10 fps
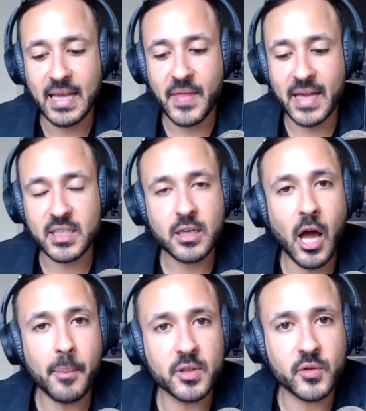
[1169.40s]

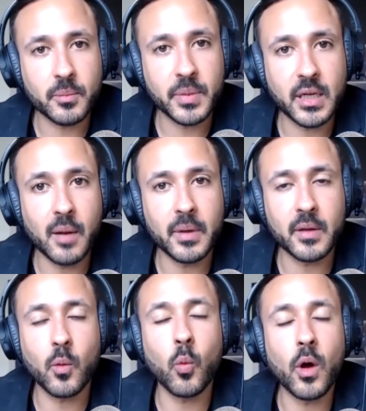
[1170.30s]
stop us from becoming
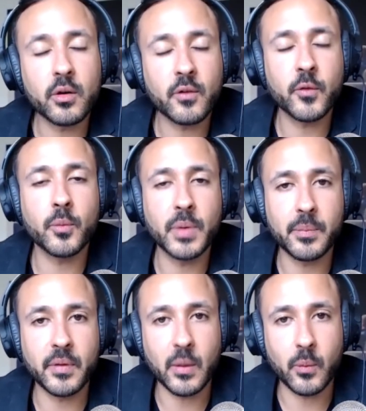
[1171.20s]
the wonderful people